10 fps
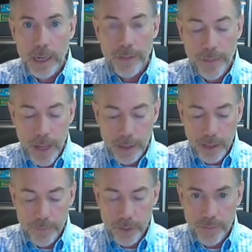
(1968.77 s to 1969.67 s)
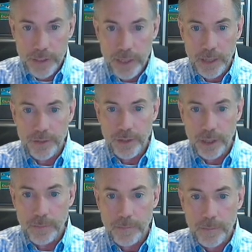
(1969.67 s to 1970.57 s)
at that level of
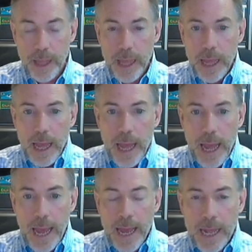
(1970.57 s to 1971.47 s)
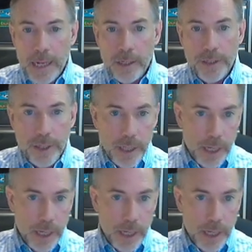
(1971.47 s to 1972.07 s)
intensity. And